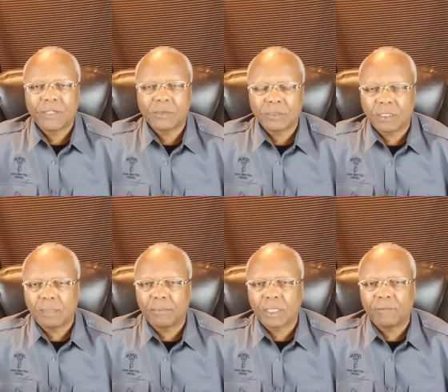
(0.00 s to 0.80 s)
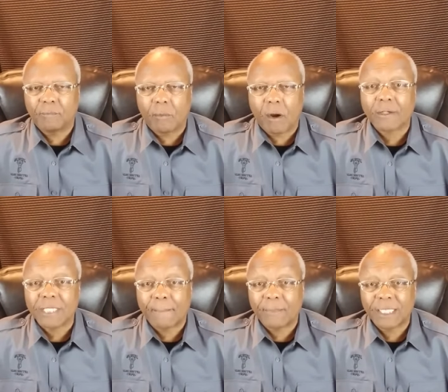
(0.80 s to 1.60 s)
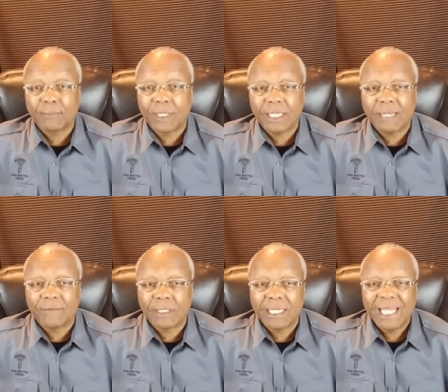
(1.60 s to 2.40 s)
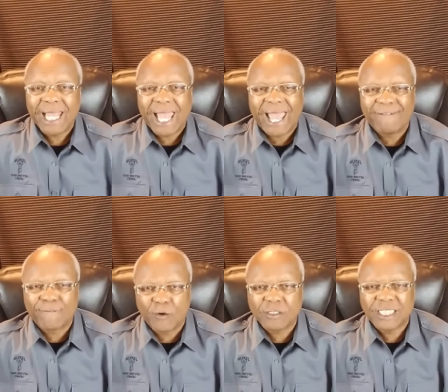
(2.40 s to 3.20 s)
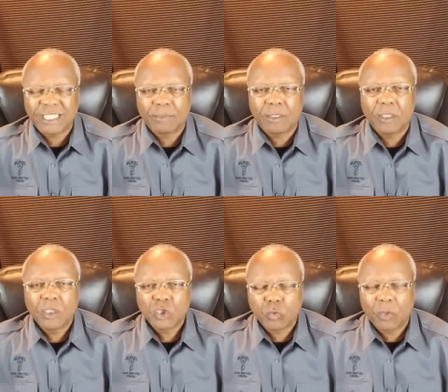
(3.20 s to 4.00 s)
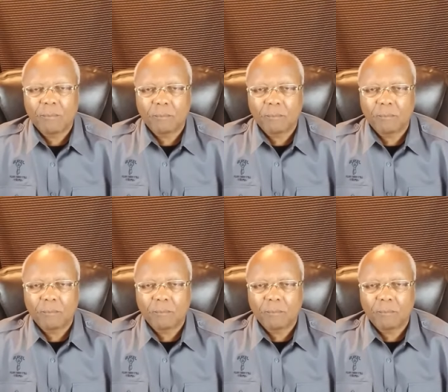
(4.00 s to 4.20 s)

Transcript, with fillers: This was in the book of Mark, chapter number eleven, and verse number twelve.